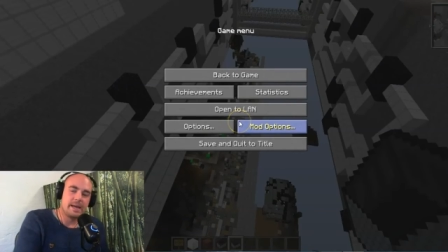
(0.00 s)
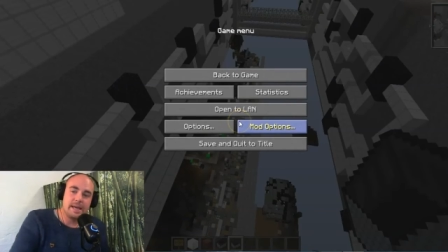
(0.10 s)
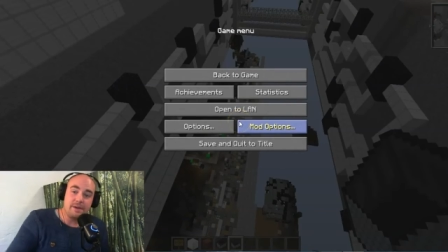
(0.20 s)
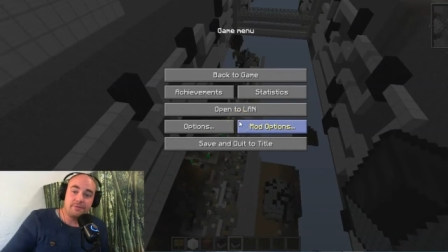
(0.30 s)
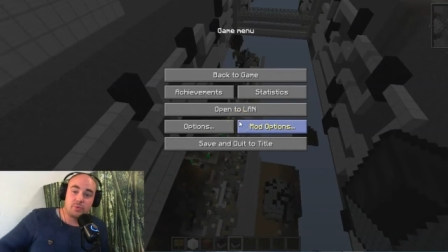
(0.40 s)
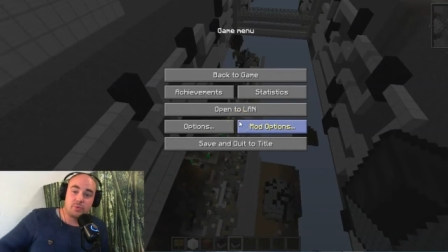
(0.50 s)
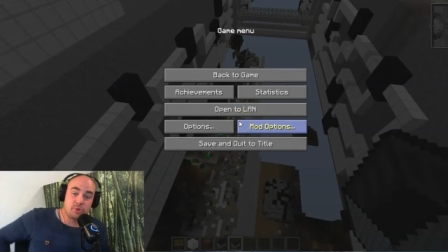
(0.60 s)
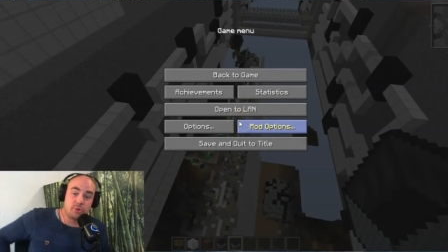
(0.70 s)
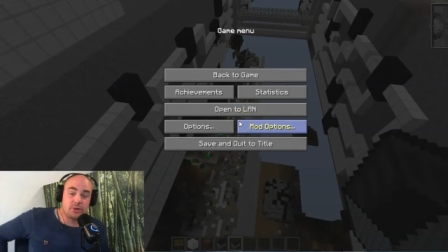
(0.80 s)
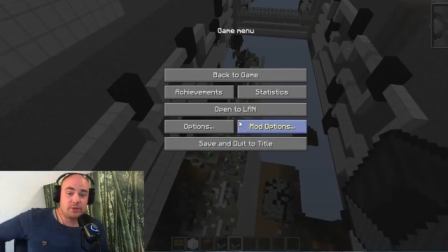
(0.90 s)
if you
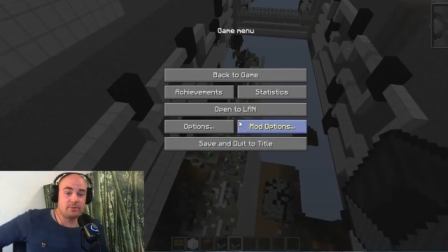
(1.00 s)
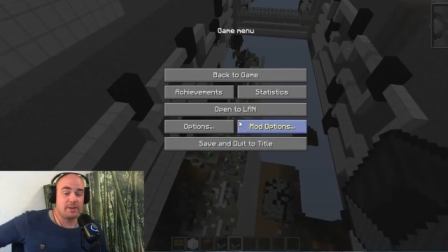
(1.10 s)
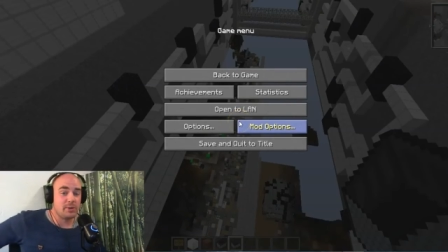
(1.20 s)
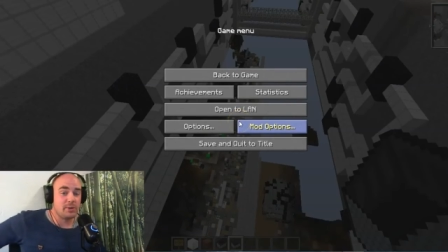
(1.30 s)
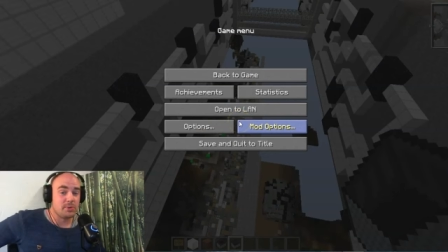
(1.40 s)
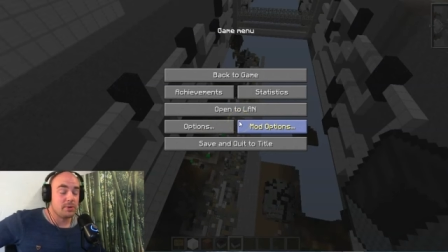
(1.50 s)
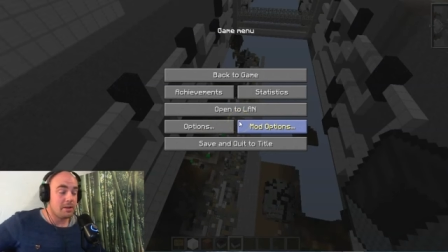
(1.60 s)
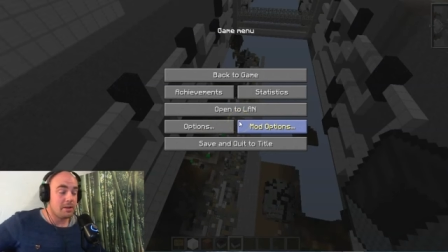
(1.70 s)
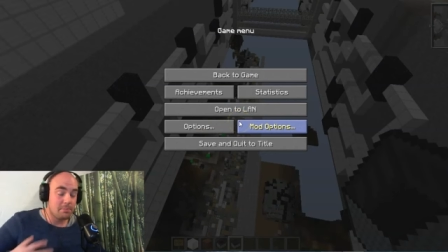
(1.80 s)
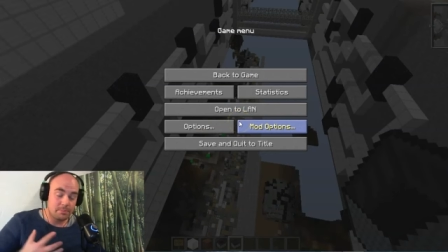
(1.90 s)
enjoyed this video,
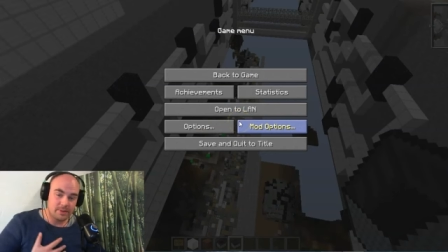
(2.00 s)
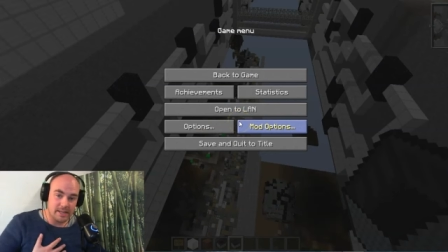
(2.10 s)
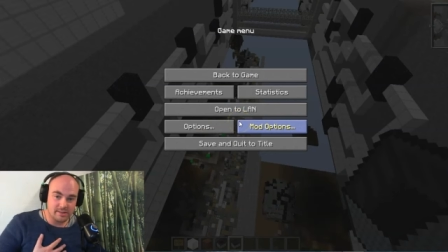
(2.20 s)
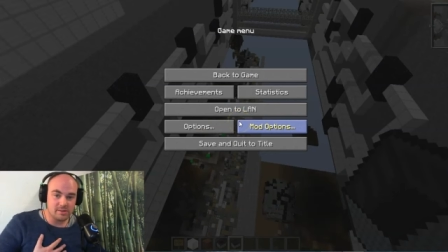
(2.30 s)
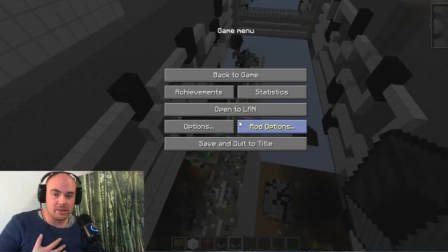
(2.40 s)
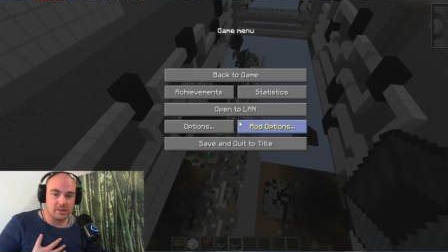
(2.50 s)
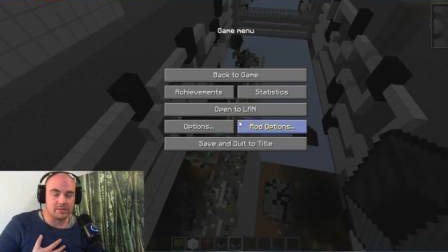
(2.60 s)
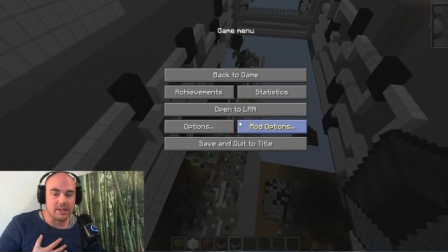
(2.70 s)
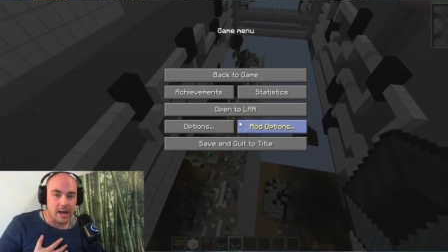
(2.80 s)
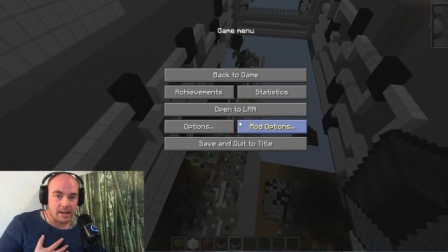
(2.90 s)
please do leave
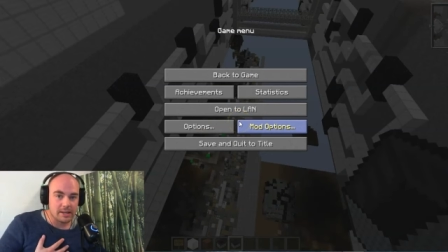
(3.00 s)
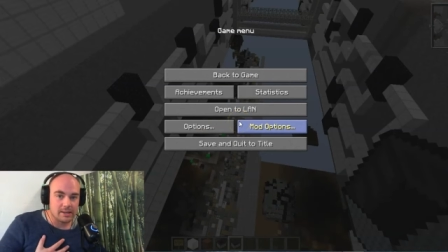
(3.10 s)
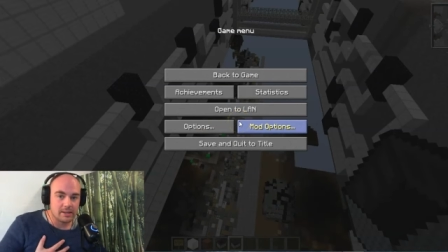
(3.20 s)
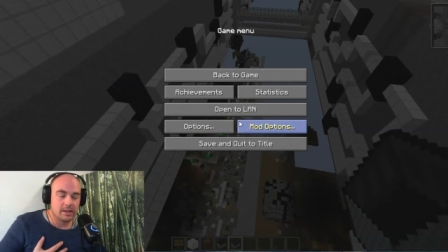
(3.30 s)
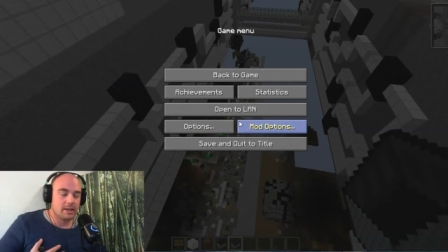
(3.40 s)
a like